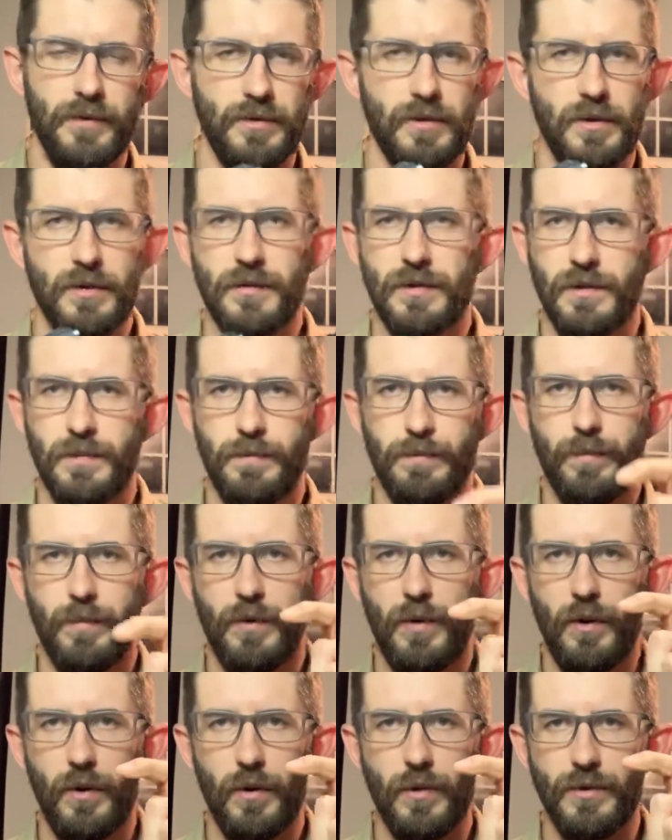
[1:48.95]
So it's the
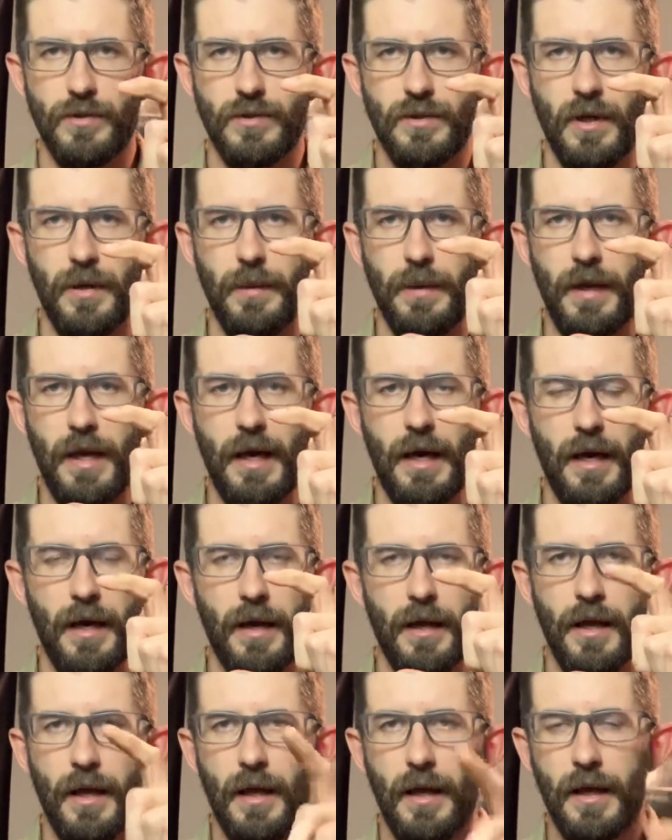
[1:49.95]
little stubby guy,
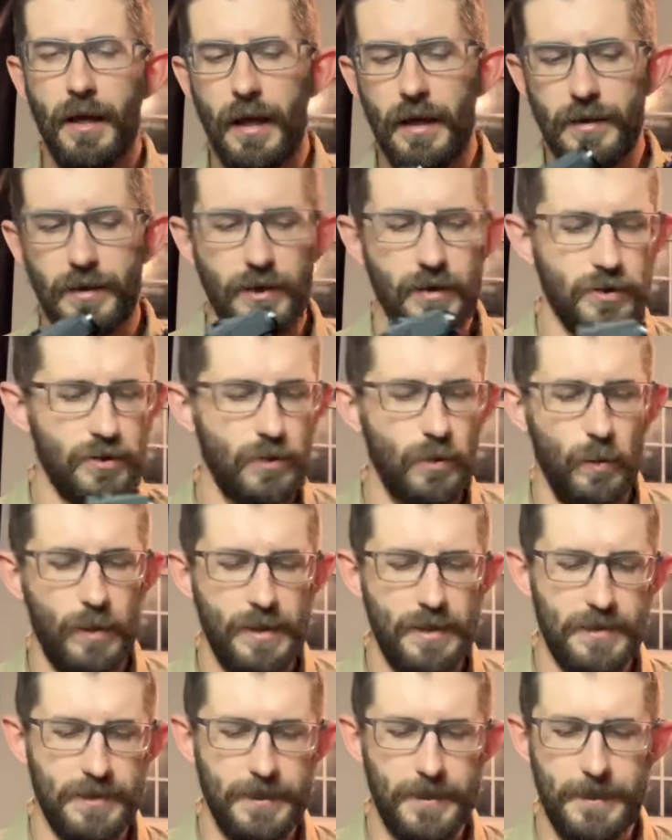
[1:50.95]
got tungsten
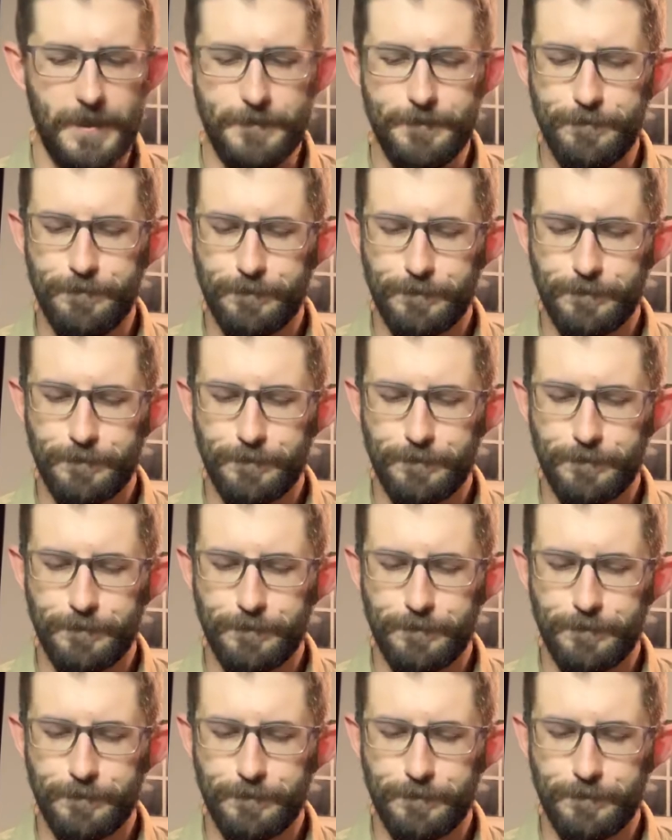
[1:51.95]
weights in it.